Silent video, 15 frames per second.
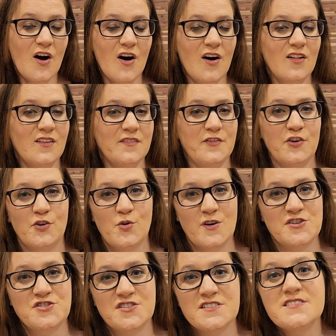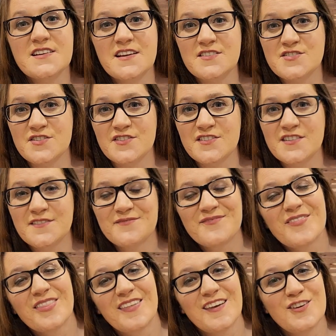all of your questions answered.
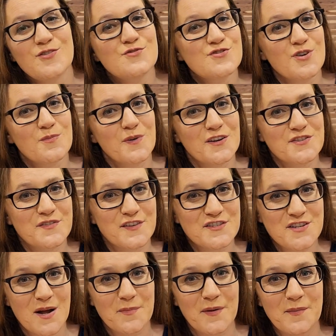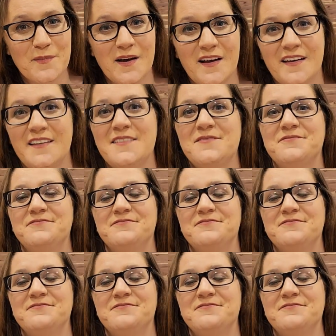Thank you so much for stopping by.